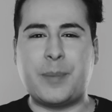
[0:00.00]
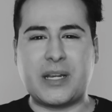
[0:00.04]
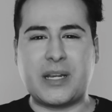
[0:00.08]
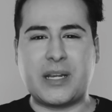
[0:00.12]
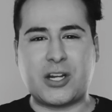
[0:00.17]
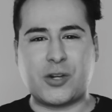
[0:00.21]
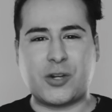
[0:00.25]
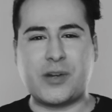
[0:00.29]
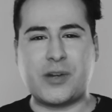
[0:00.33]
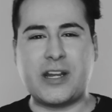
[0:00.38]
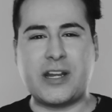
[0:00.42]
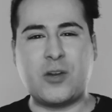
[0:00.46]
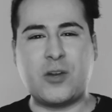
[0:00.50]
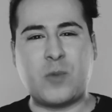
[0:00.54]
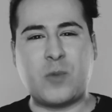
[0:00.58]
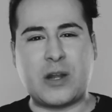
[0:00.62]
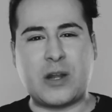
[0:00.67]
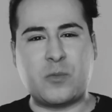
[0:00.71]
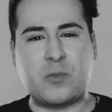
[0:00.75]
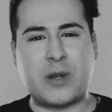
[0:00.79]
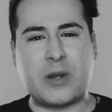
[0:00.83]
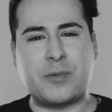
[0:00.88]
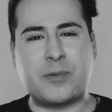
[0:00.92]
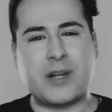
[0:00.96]
bickering
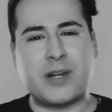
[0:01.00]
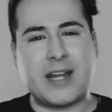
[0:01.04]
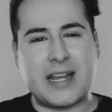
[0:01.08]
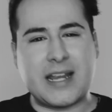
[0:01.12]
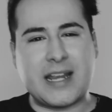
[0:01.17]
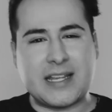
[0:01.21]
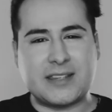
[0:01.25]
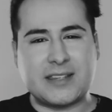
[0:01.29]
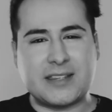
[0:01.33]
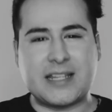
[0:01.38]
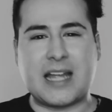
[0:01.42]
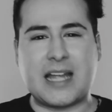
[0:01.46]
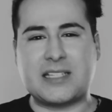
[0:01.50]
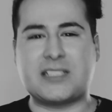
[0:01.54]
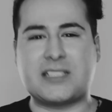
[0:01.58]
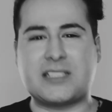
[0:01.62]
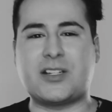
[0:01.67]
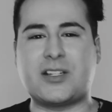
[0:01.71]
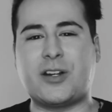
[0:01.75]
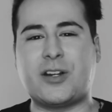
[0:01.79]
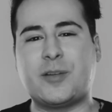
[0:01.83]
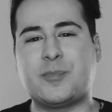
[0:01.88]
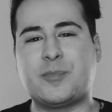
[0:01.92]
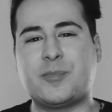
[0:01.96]
when we were in that
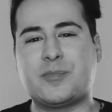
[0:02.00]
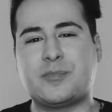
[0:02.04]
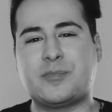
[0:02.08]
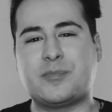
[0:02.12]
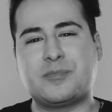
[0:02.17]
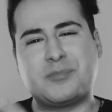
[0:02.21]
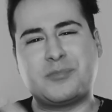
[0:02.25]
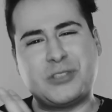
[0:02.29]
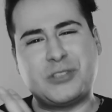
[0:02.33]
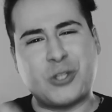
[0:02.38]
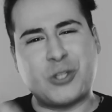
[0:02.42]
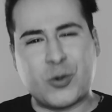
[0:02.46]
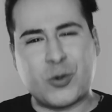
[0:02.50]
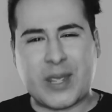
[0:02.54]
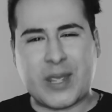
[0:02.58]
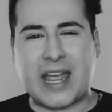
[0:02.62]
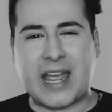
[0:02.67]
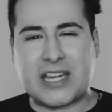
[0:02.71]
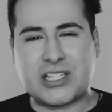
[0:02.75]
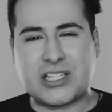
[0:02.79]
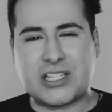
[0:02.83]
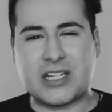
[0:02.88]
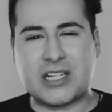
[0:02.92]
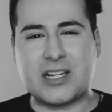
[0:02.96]
certain
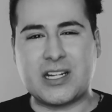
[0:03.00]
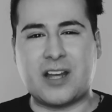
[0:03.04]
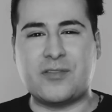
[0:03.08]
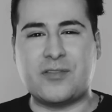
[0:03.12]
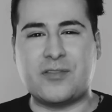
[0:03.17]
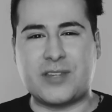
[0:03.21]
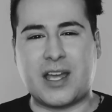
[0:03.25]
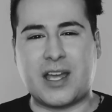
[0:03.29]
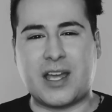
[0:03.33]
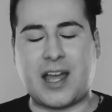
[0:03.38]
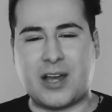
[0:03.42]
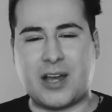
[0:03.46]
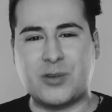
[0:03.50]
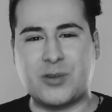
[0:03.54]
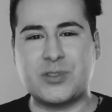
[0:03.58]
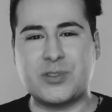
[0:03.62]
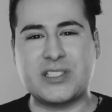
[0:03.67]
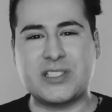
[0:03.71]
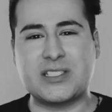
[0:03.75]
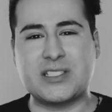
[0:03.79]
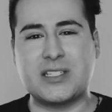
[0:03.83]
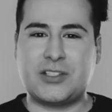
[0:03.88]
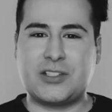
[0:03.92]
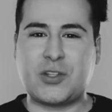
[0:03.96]
location of the house.